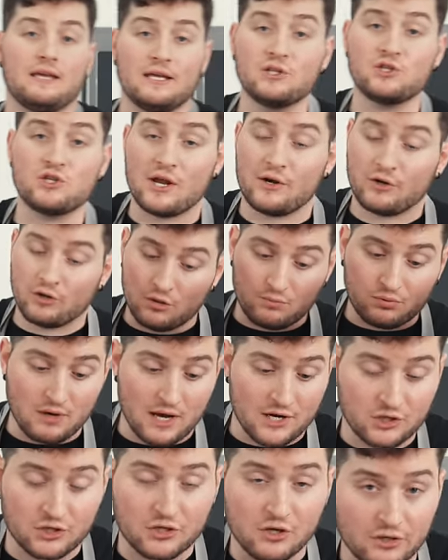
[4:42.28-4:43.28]
In general,
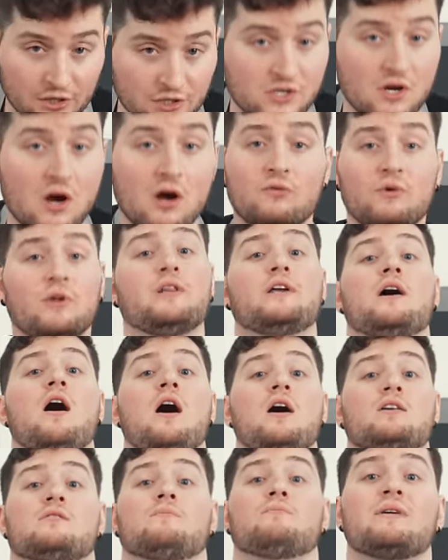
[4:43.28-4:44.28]
pressure cookers are really
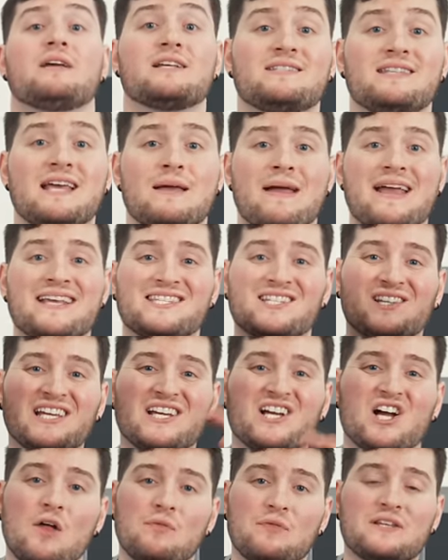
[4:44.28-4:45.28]
awesome because they basically
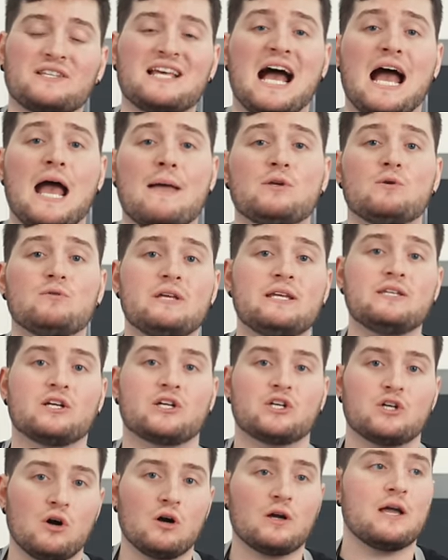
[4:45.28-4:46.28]
cut the time you need to
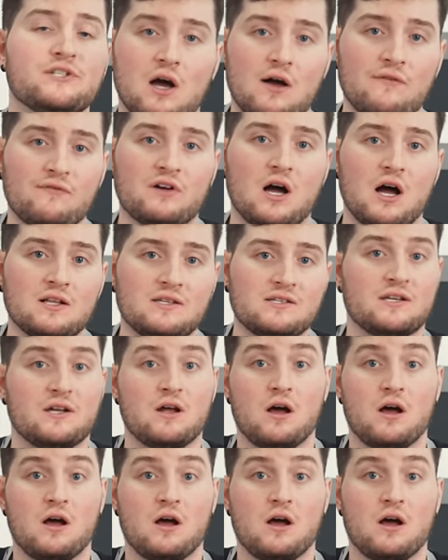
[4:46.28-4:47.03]
cook tough cuts and